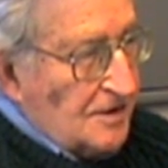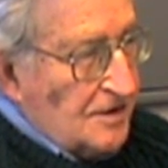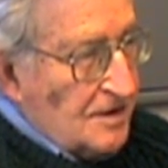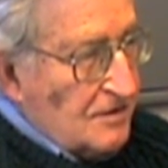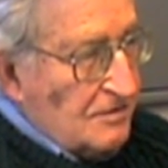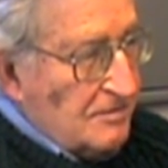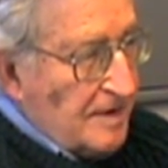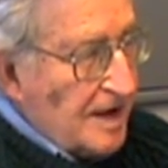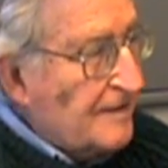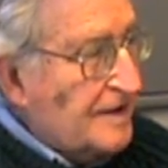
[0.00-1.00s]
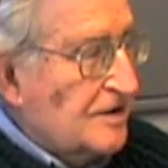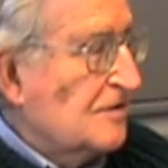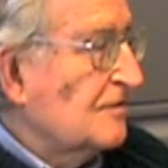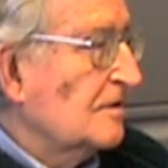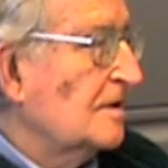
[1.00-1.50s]
there's no
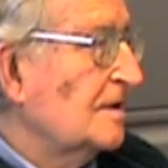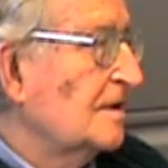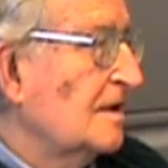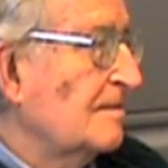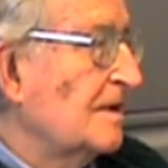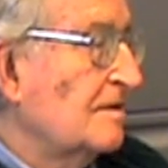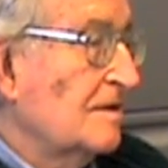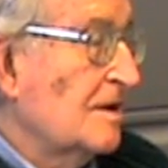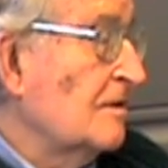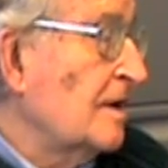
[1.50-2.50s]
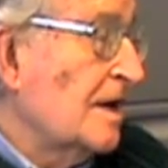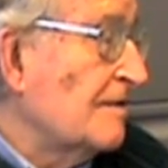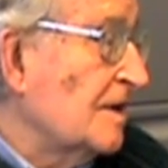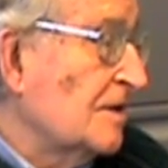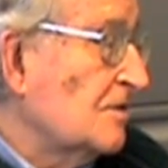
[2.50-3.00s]
evidence for it? I mean, the only
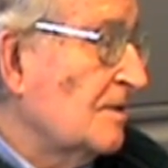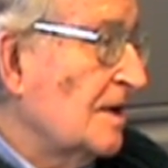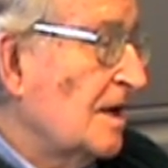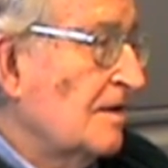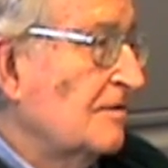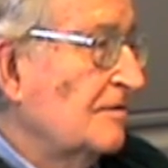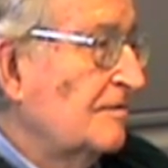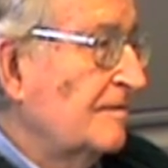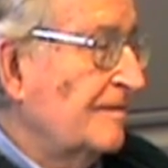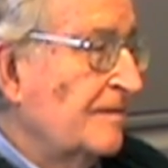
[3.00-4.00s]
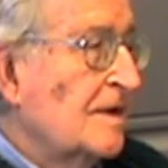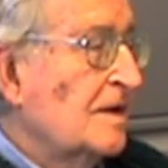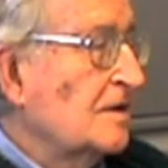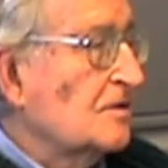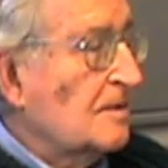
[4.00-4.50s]
evidence we have
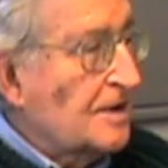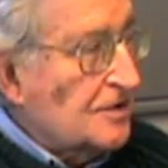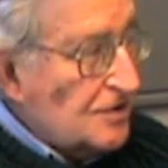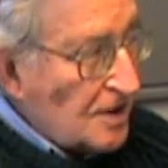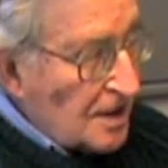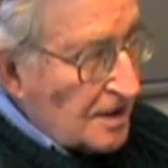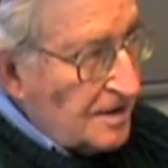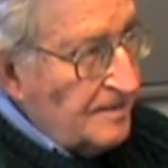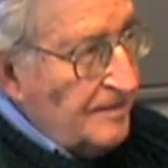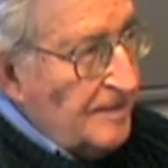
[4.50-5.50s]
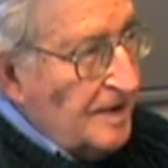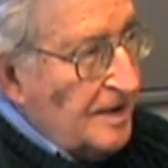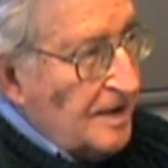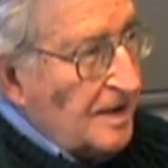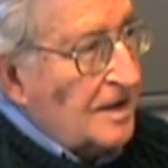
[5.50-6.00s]
is what he said
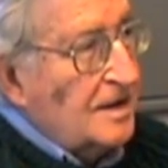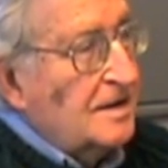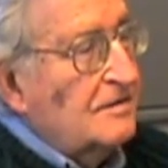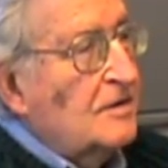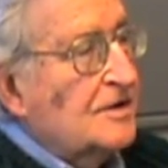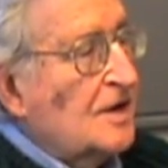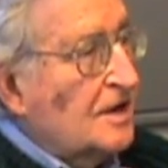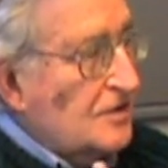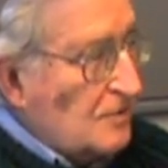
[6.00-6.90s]
and what's on